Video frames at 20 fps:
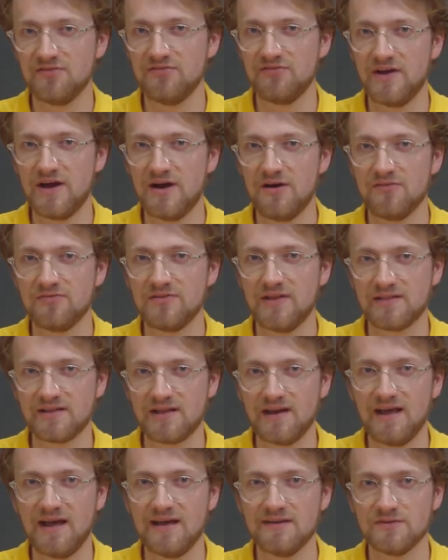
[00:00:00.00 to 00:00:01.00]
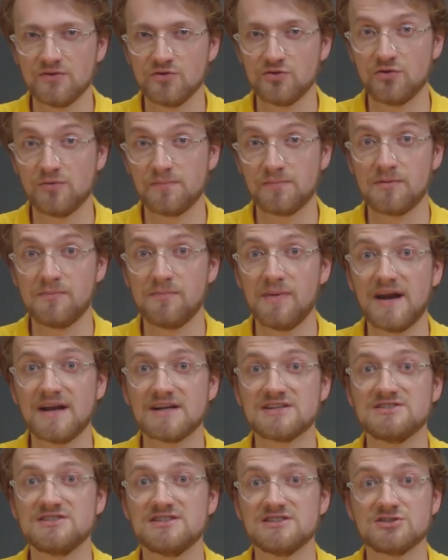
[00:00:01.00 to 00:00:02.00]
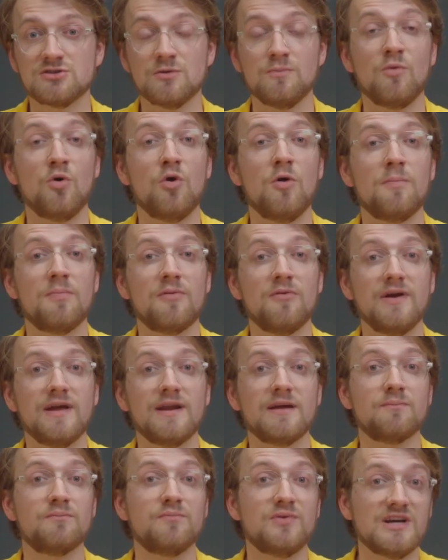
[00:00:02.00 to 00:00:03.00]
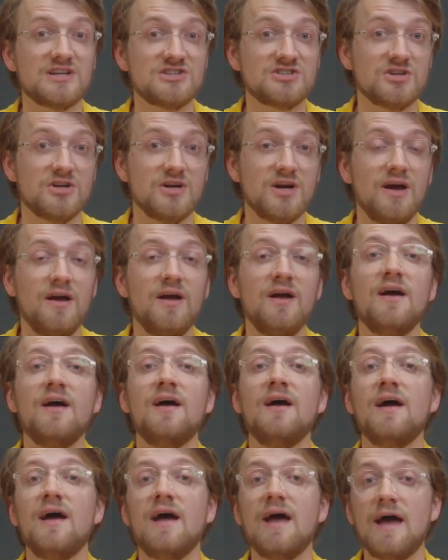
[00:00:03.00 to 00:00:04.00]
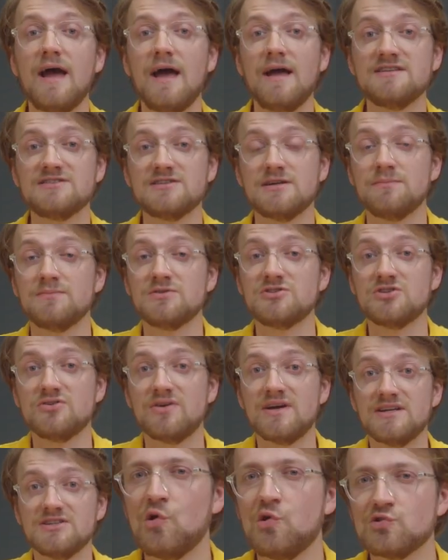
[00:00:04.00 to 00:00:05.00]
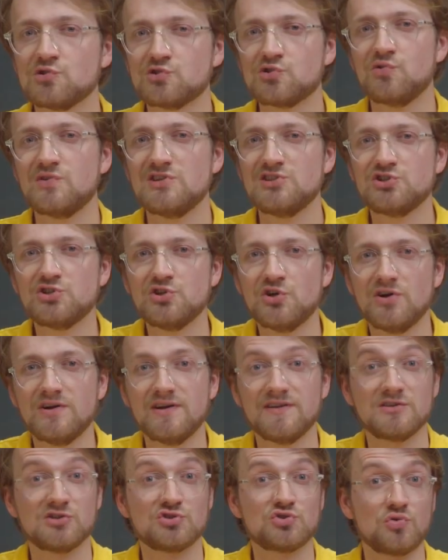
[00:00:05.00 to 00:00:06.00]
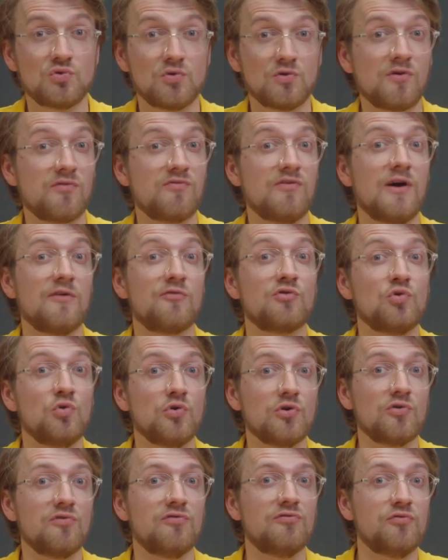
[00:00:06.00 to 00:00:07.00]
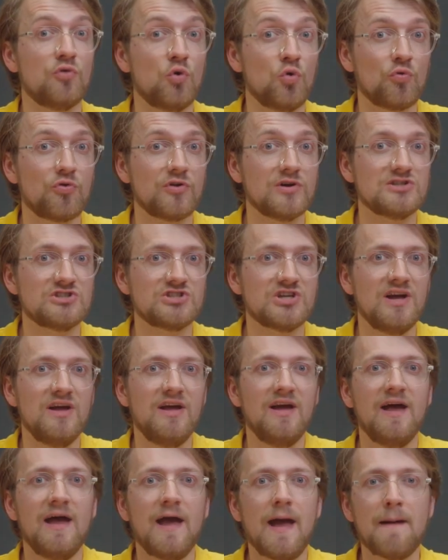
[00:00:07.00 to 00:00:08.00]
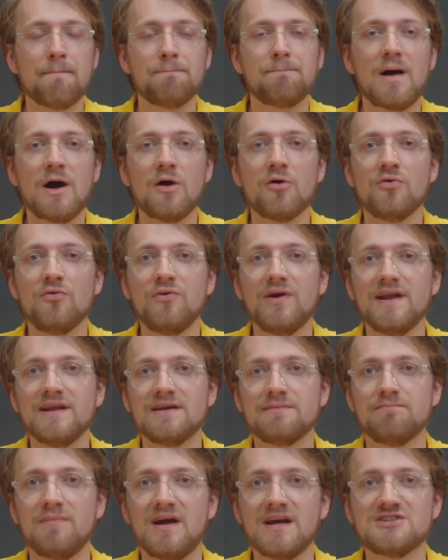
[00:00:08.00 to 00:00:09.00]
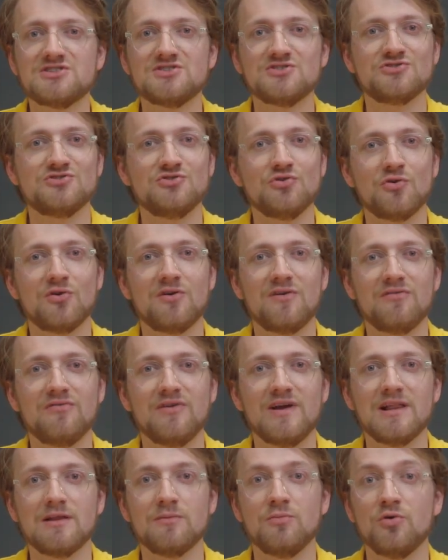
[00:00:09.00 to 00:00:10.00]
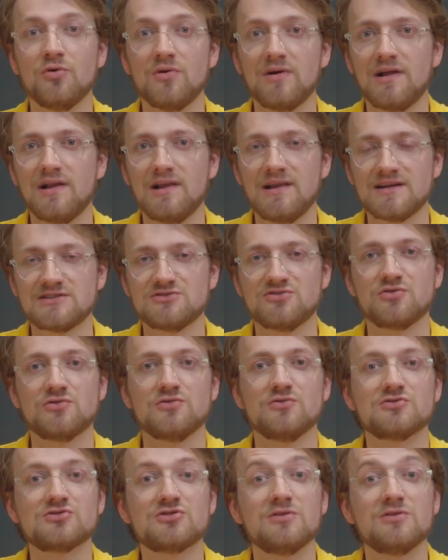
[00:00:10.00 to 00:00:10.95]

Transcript: a valve that can handle your pneumatic system operating pressure and temperature Also ensure that the solenoid valve coil voltage and power rating matches your available electrical